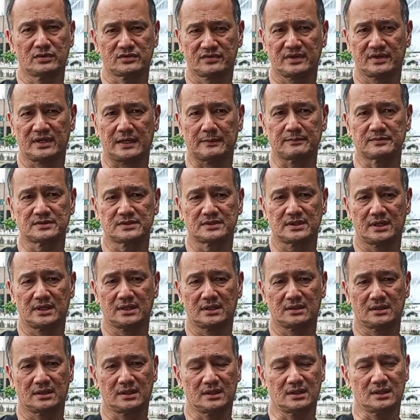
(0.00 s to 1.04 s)
I was very
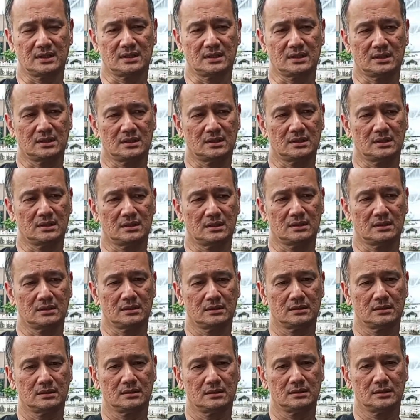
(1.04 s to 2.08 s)
upset, and
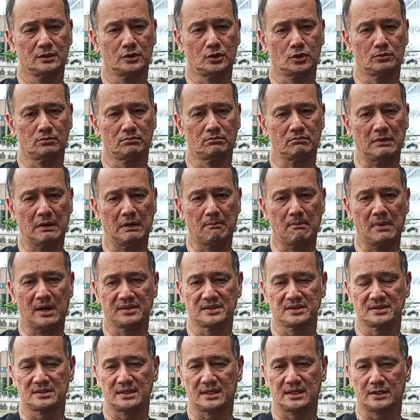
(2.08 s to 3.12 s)
my
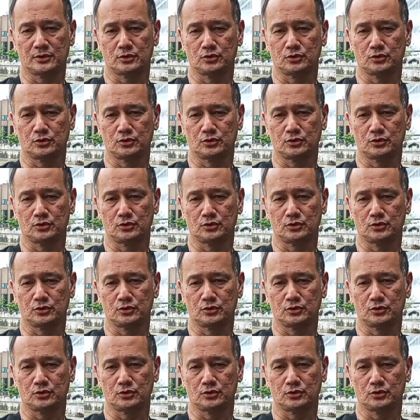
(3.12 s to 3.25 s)
mother then